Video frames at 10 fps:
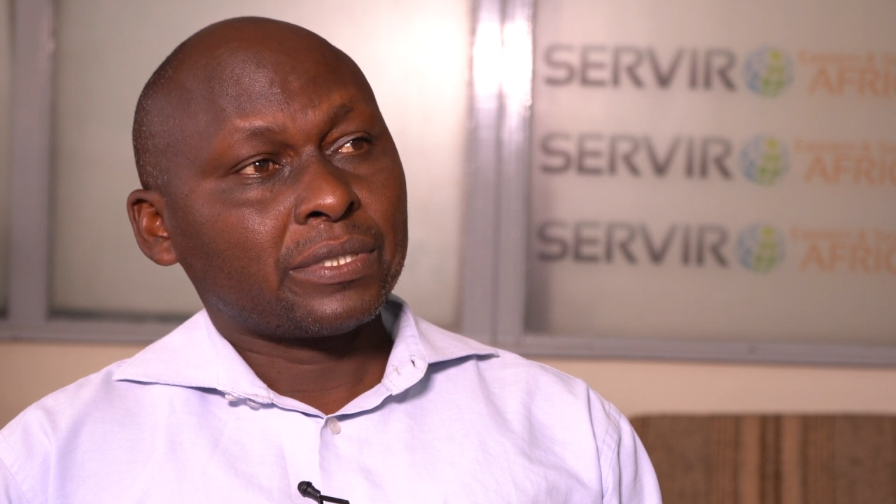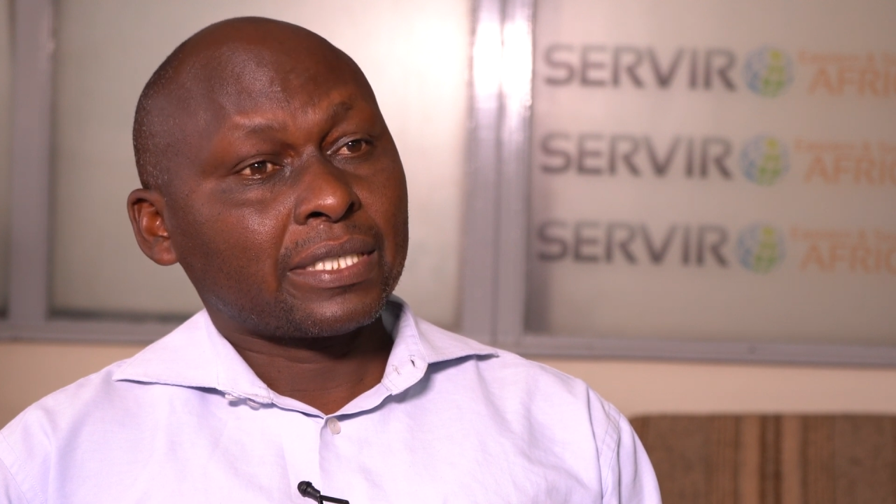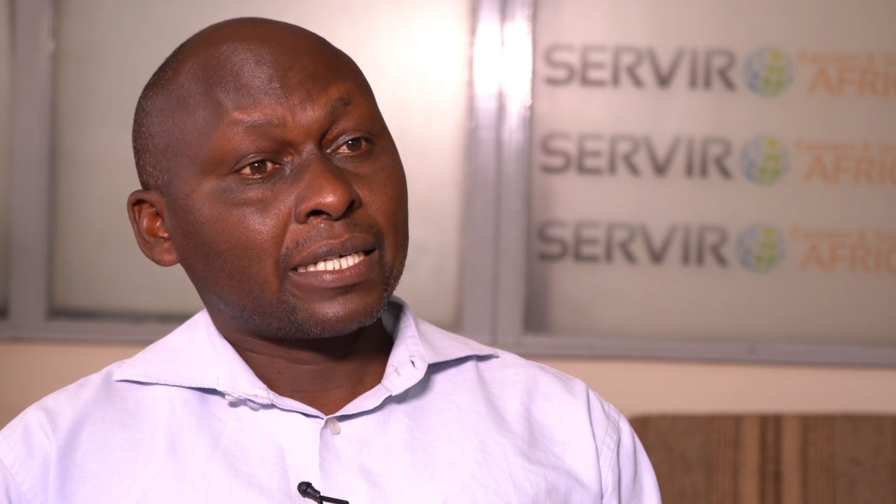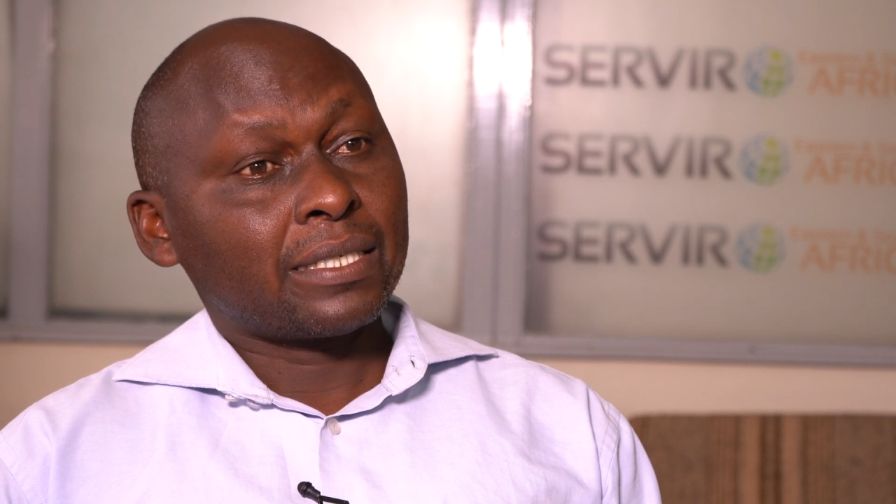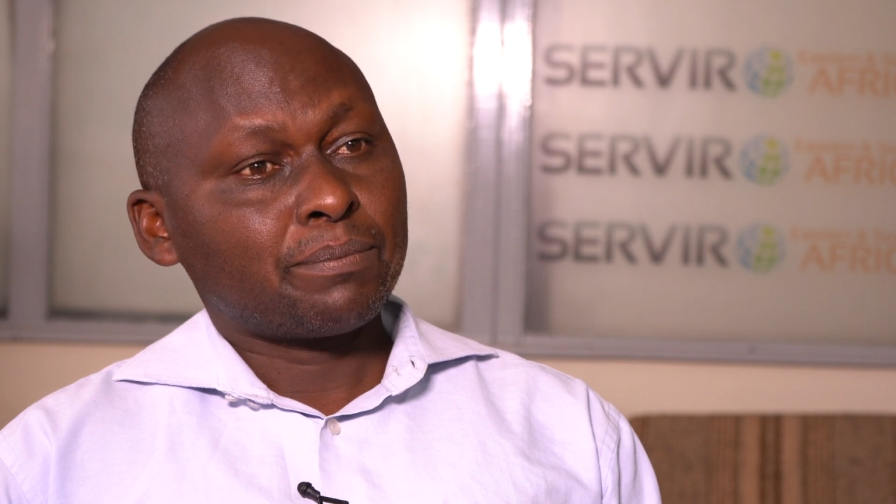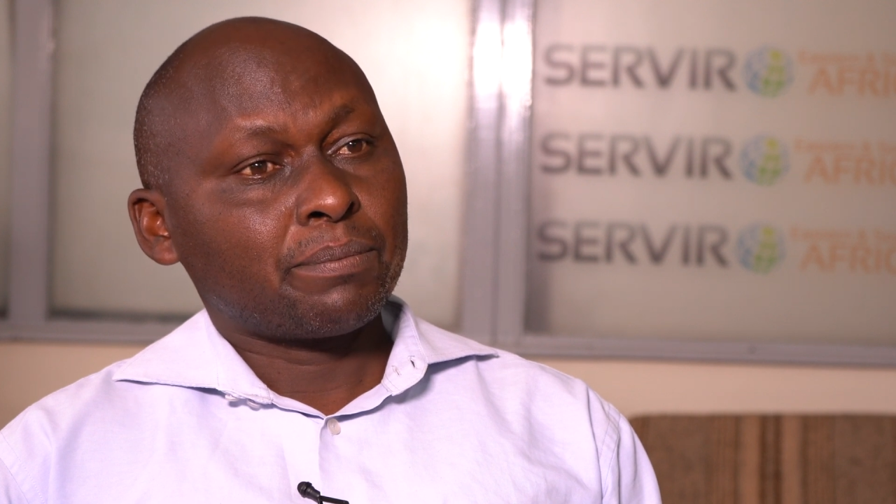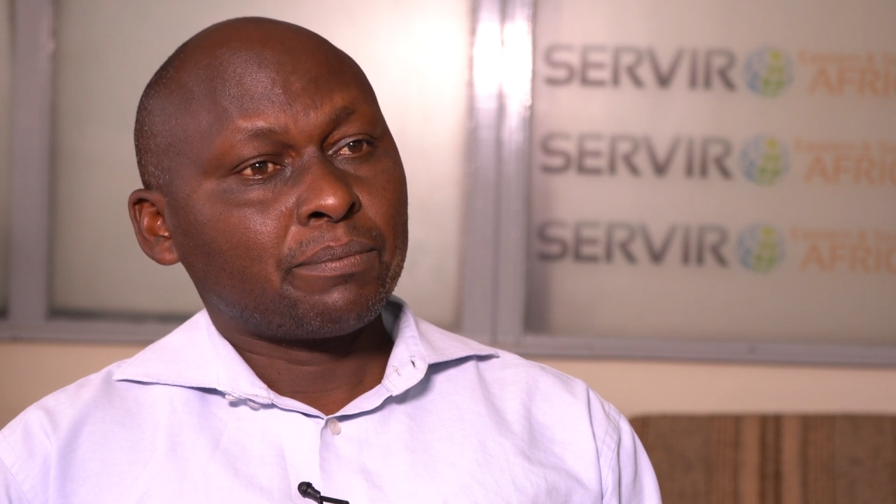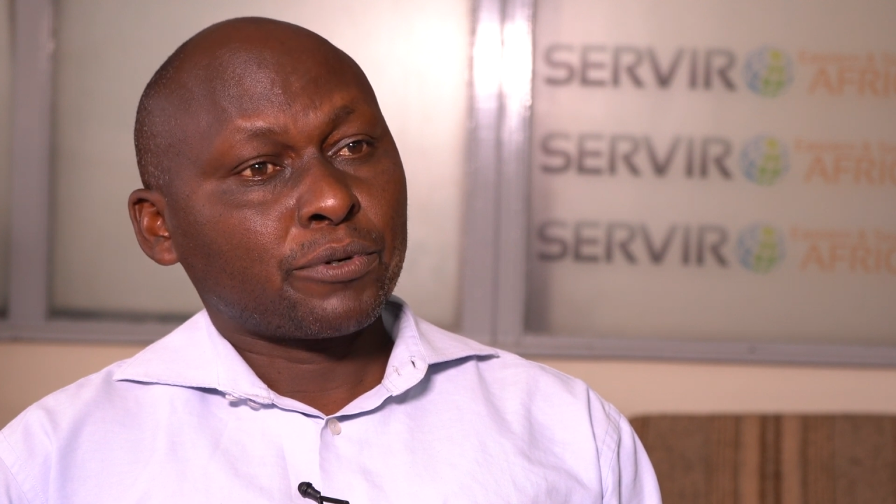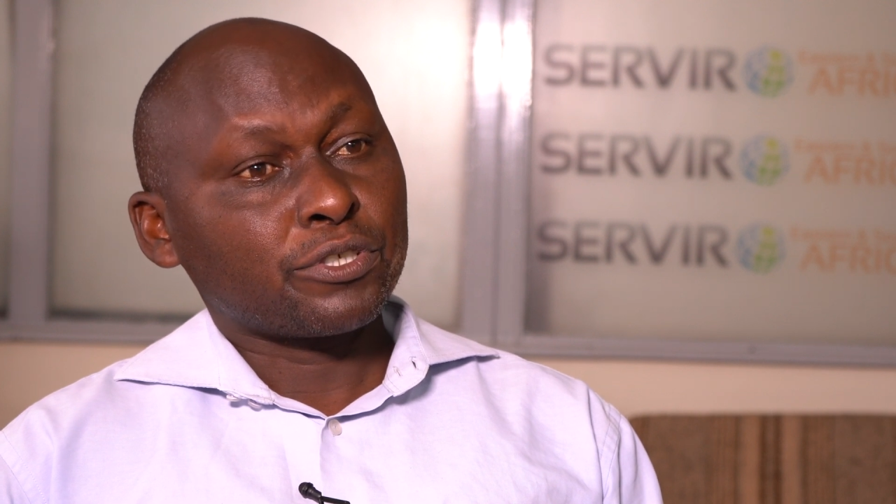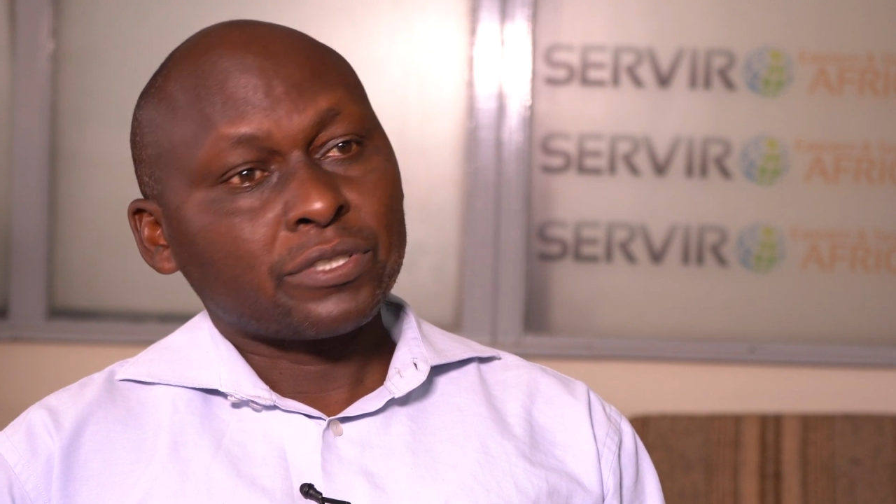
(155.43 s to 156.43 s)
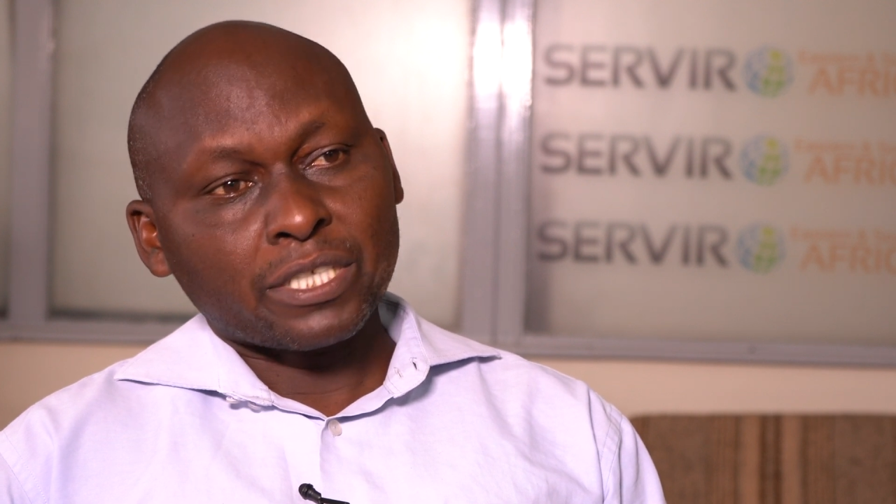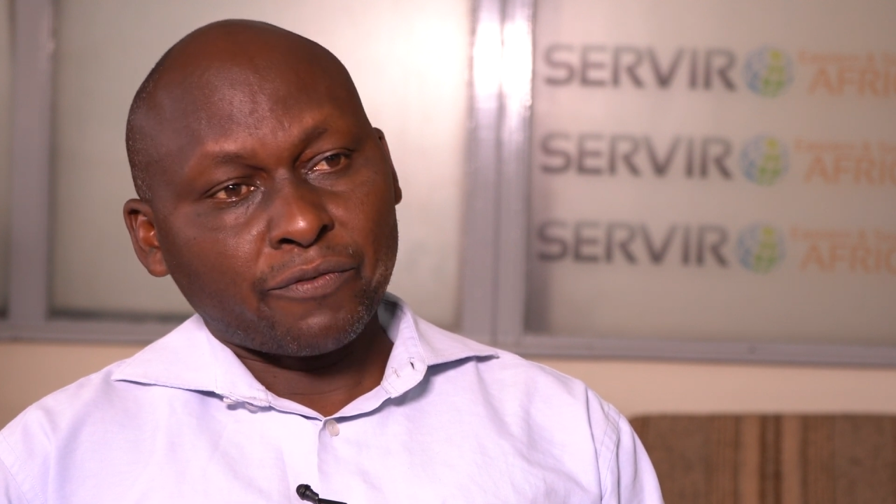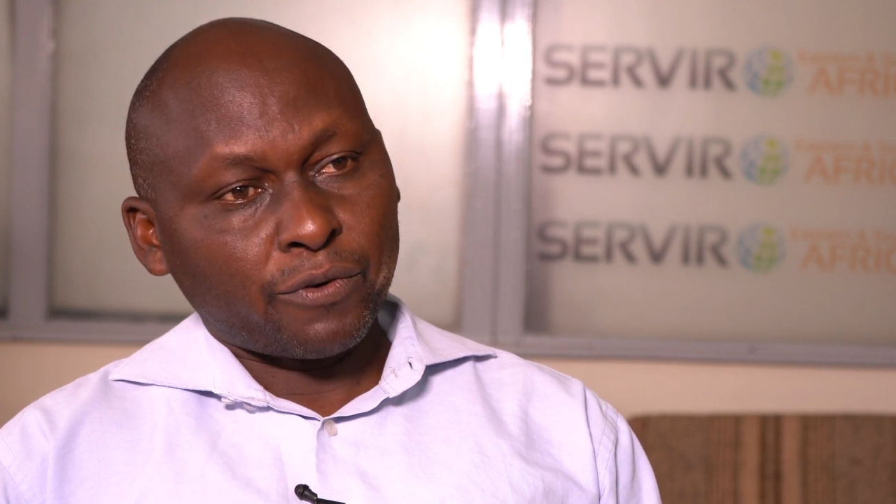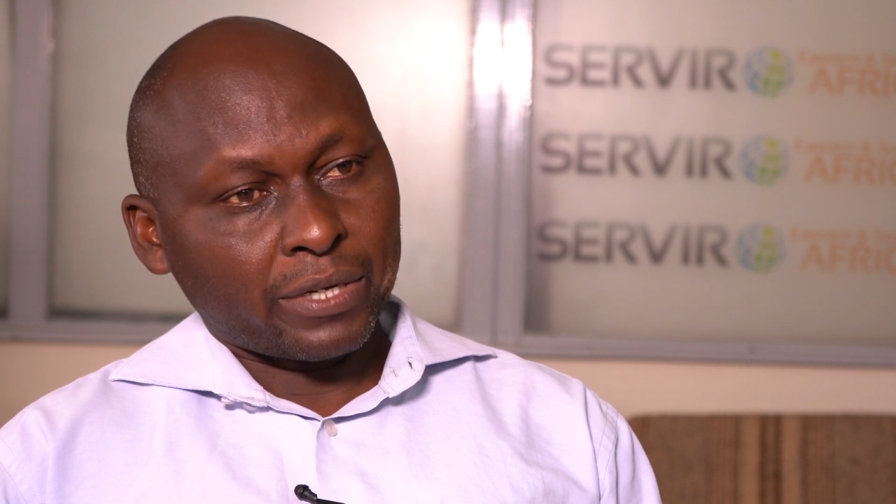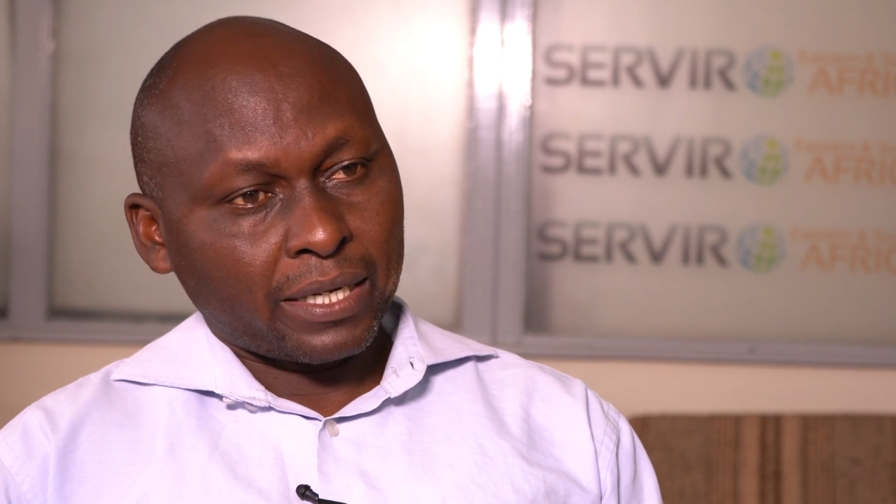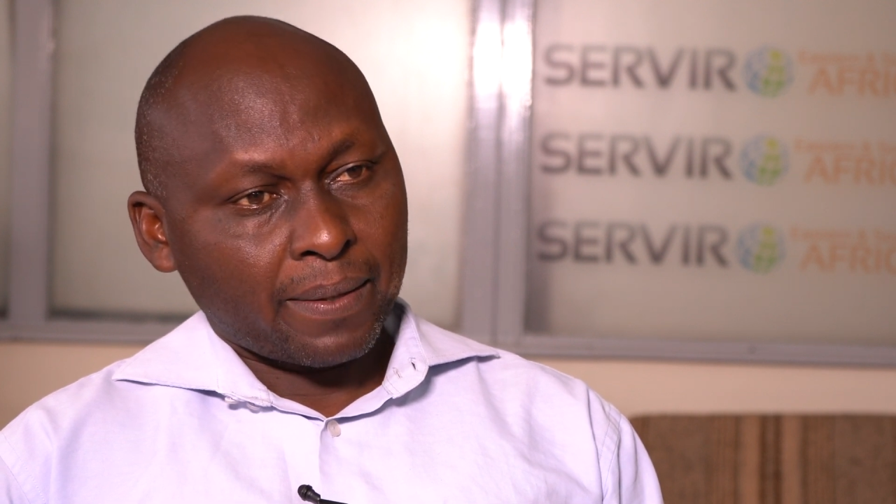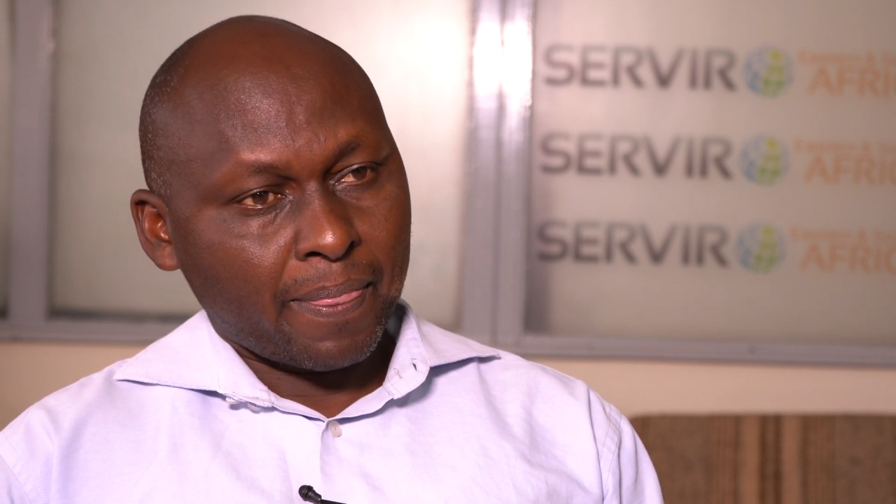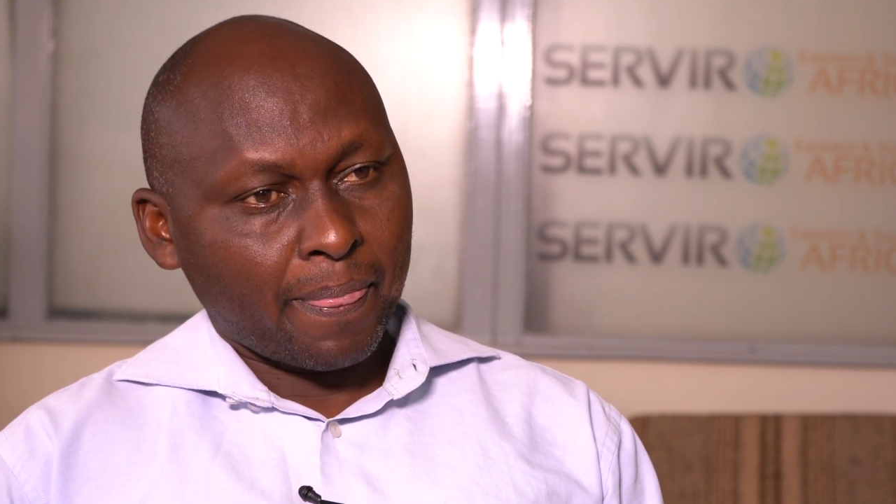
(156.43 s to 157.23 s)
start producing fodder.